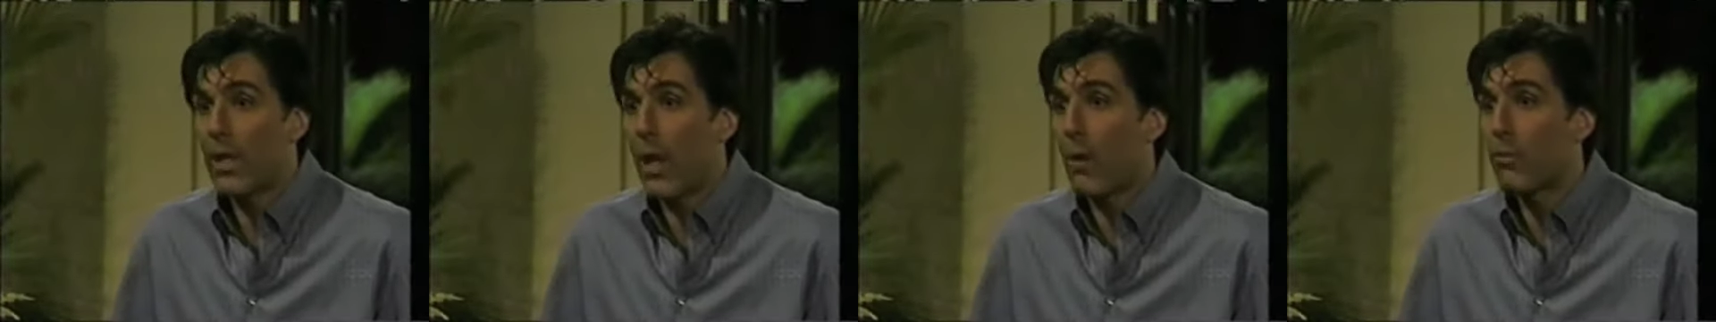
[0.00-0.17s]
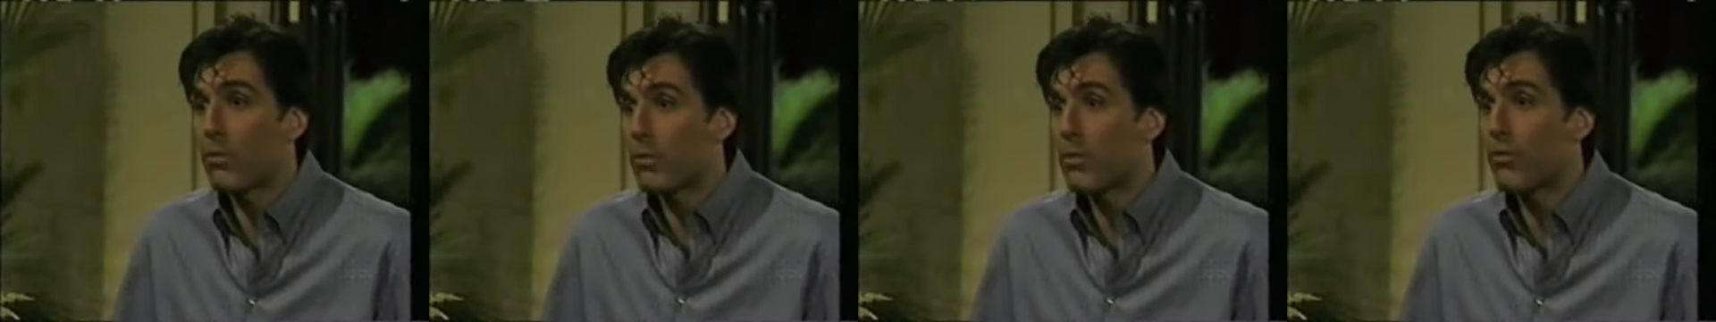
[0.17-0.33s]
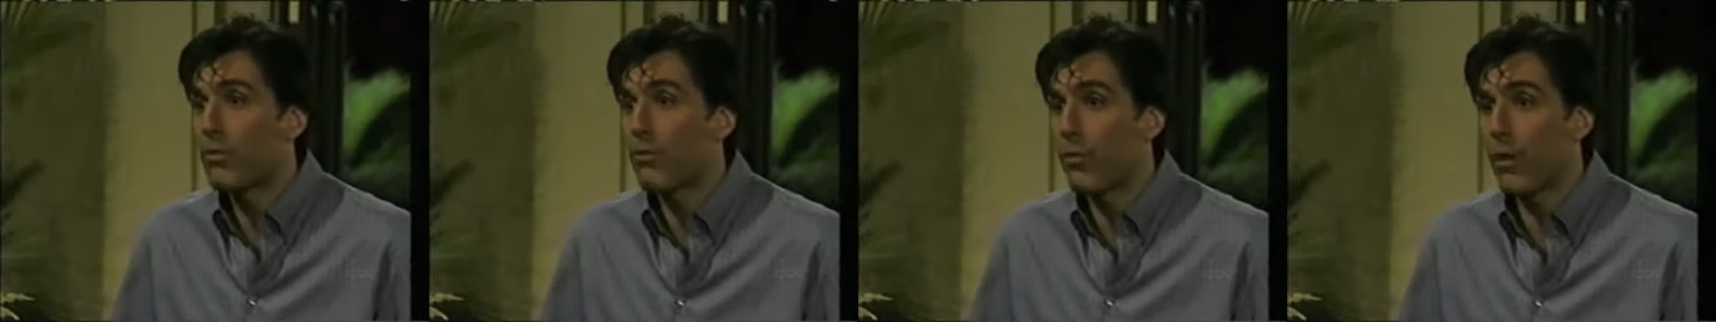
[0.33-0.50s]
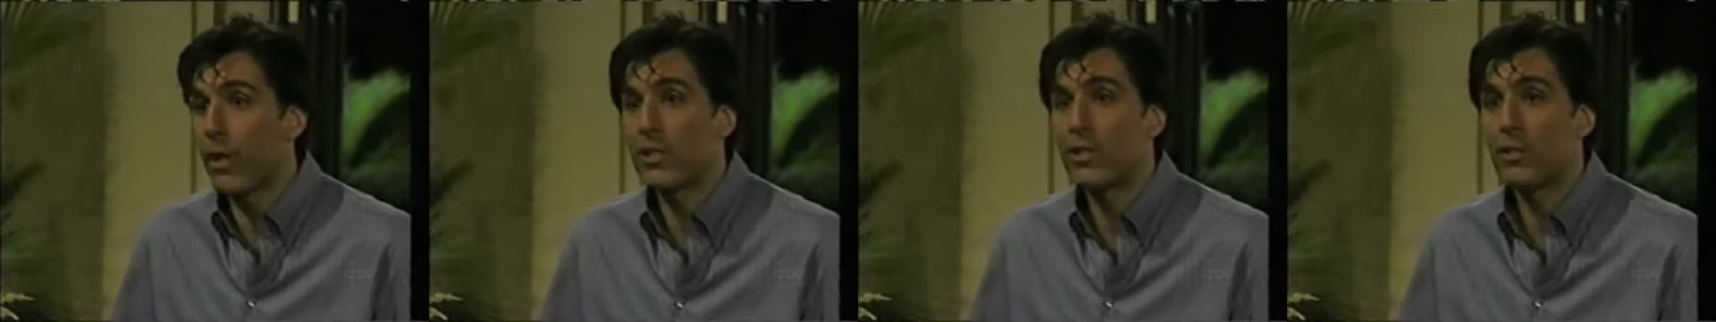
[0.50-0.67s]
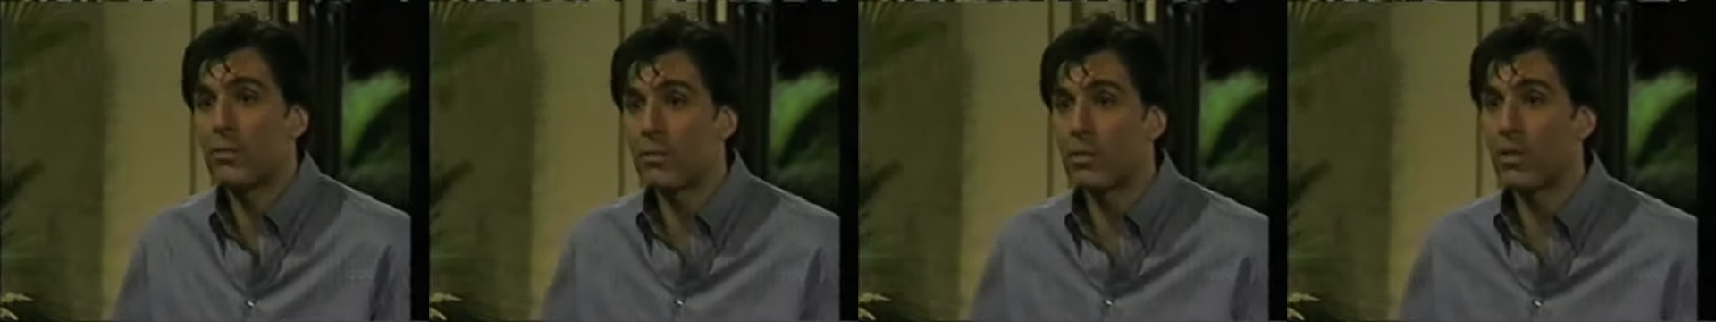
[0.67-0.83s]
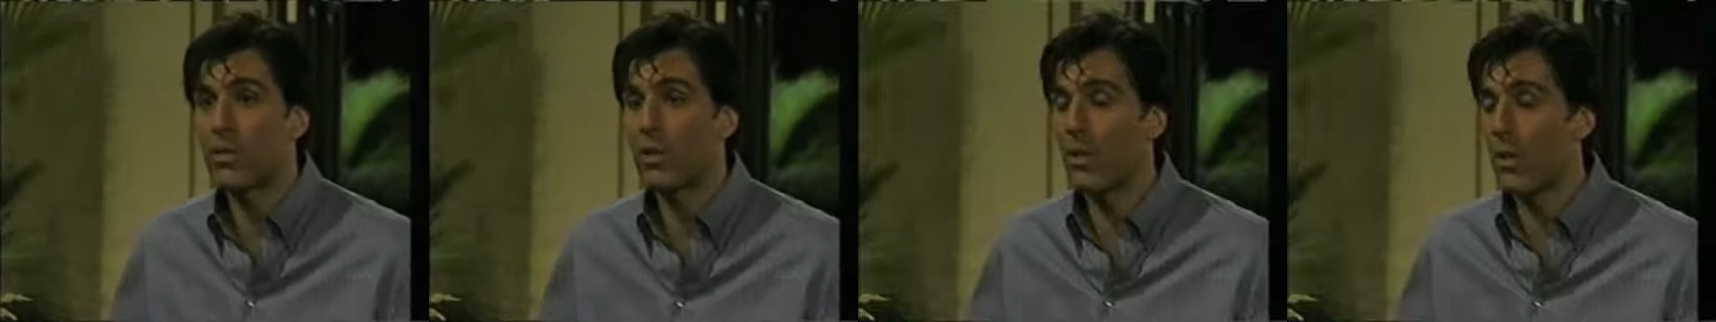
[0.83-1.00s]
that I was afraid
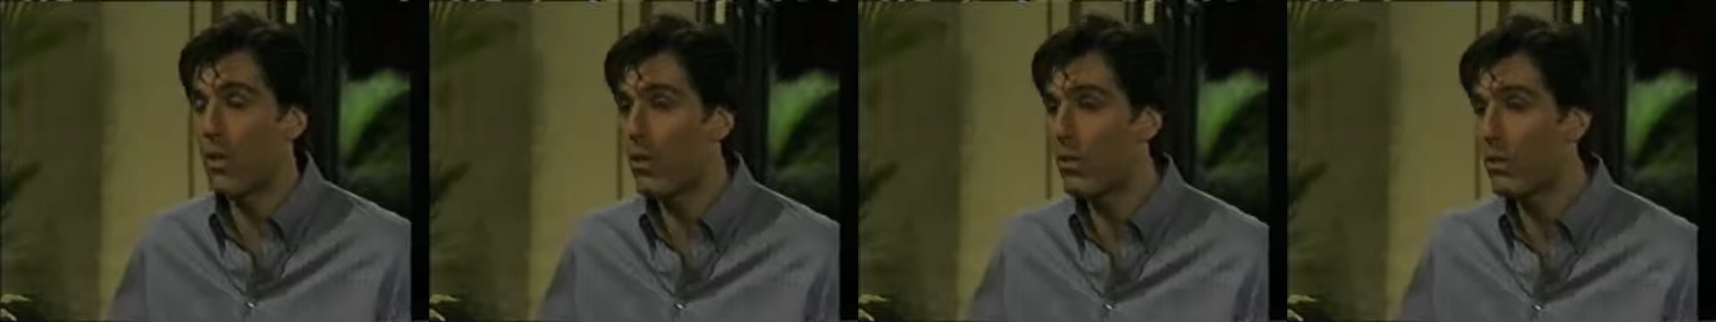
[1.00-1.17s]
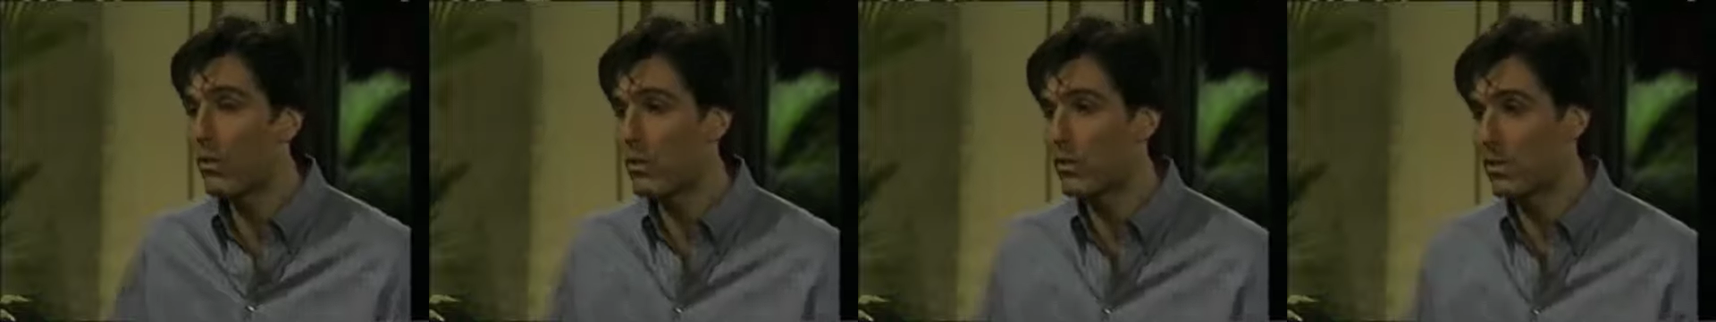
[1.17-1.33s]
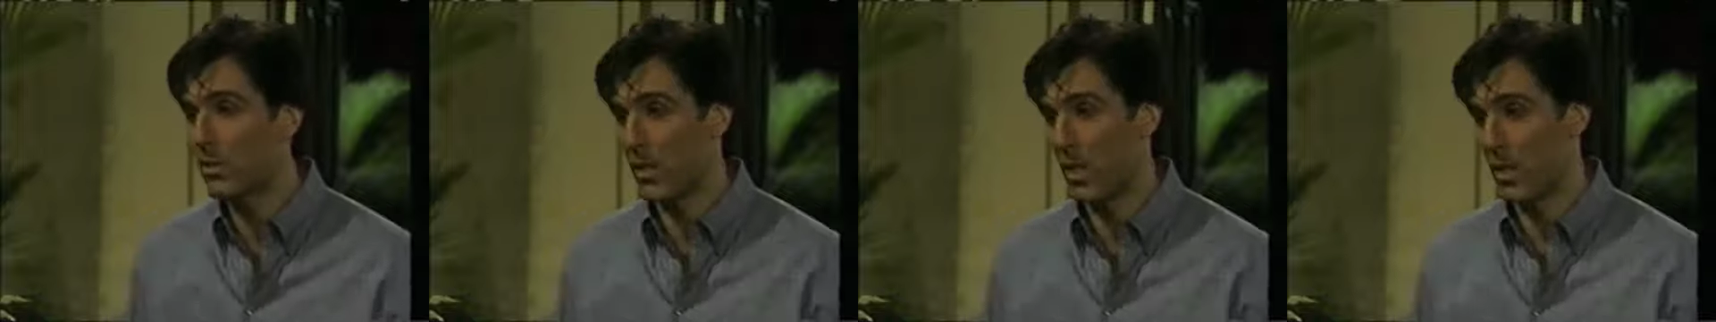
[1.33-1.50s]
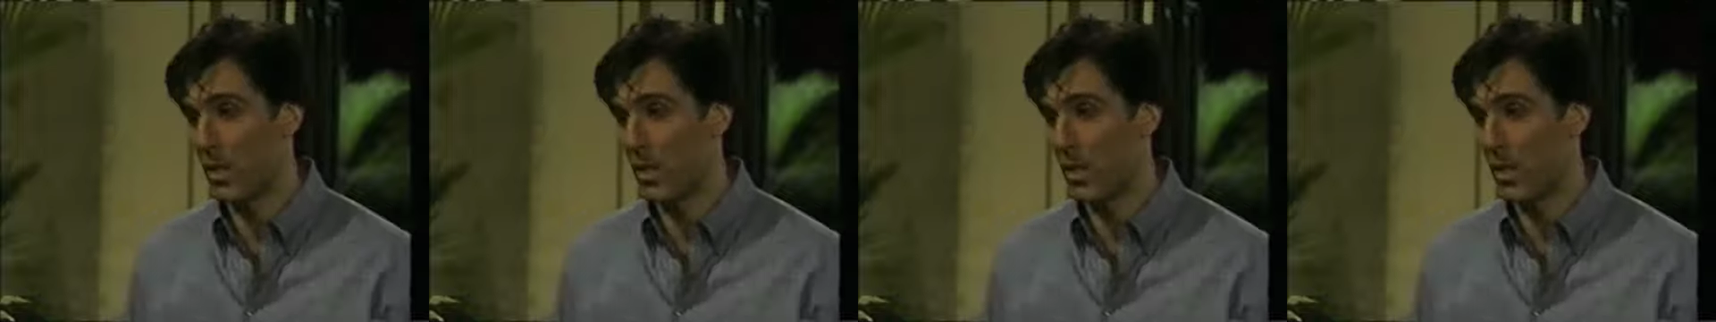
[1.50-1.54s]
she was going to hurt herself.